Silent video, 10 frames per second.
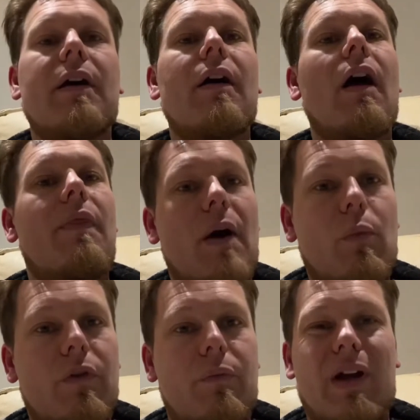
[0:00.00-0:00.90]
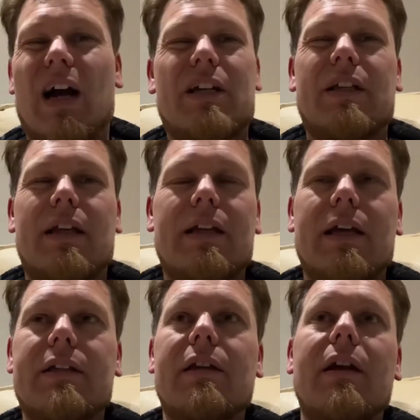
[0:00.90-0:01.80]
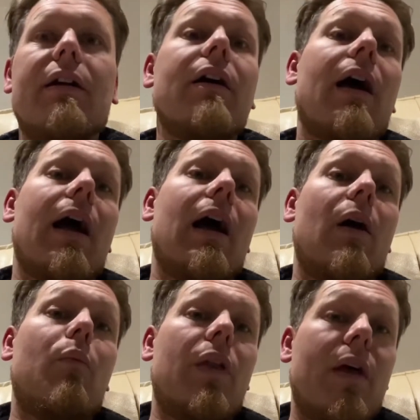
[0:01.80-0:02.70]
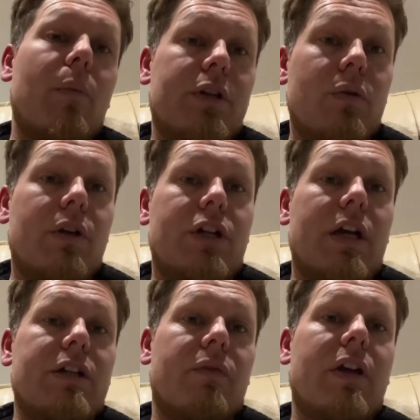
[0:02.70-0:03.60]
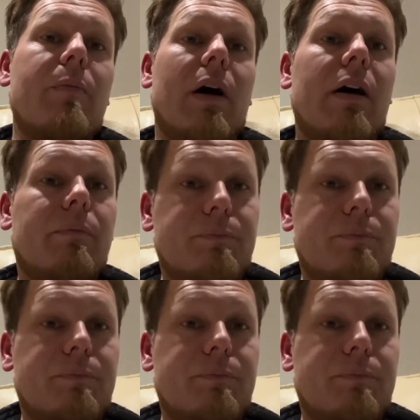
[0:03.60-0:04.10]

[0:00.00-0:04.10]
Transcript: and then we actually did it yesterday, and then we'll do the change of keeper